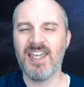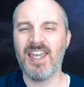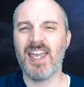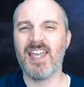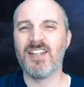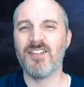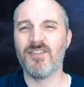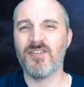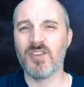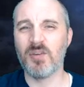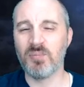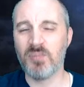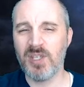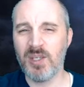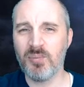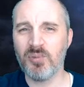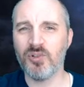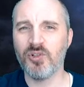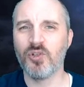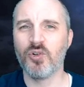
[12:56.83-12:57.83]
And if the
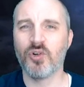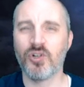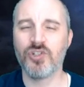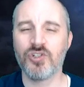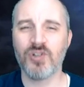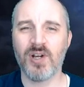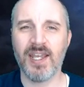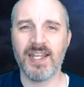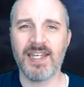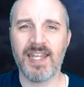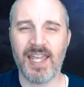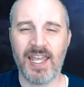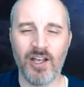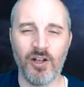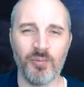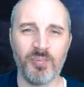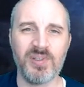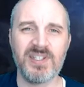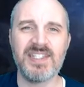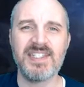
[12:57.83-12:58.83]
people you're trying to
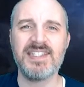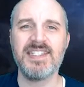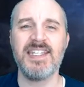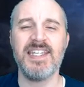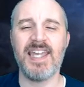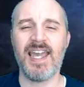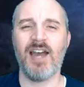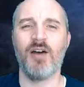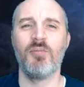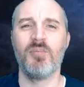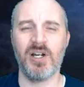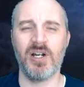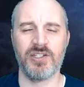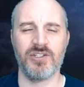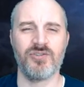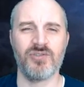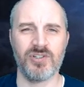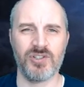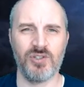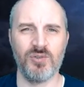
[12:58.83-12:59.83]
help see how
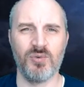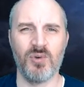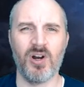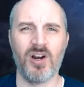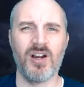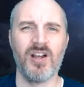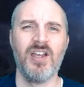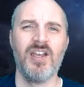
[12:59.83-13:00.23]
monstrous you are,